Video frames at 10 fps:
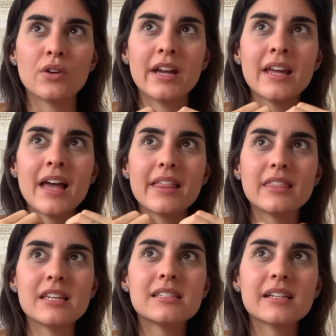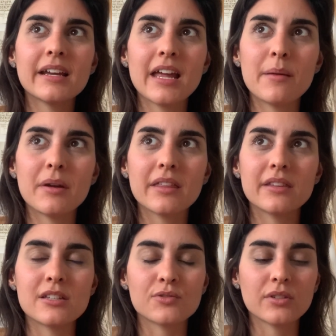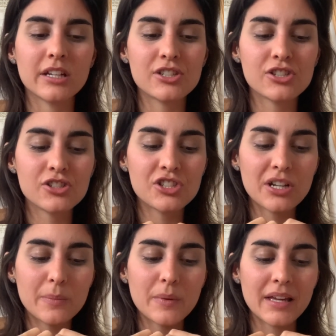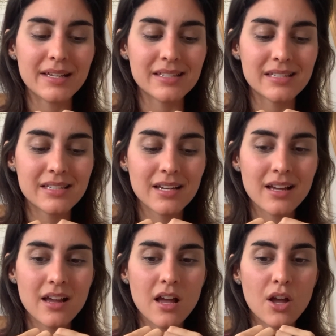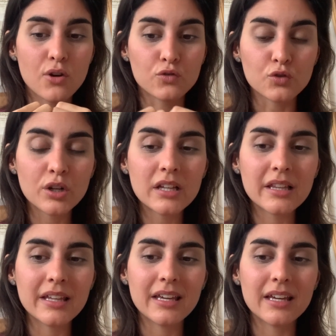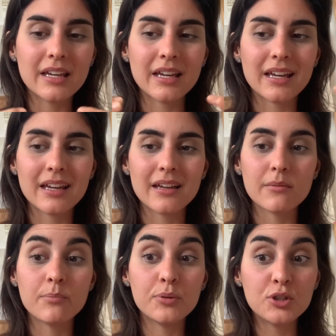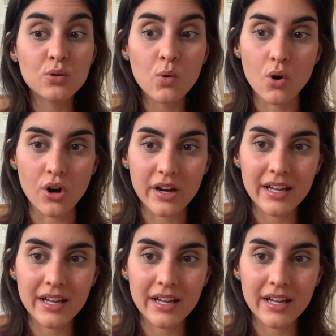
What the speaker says: right? This dynamic, this relationship is really pure.